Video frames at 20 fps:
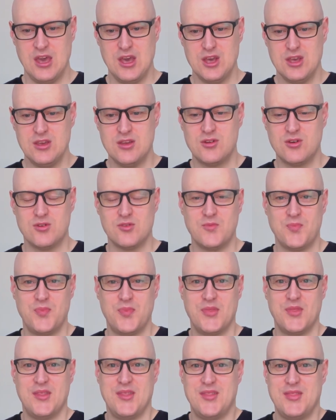You know,
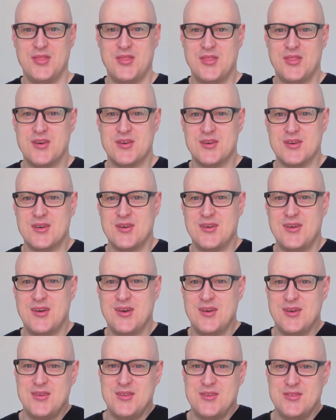
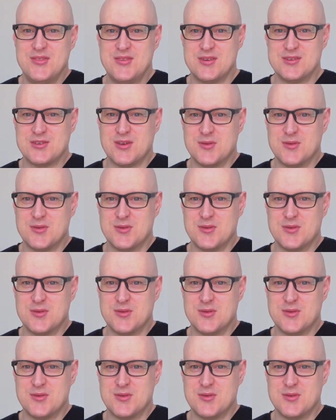there's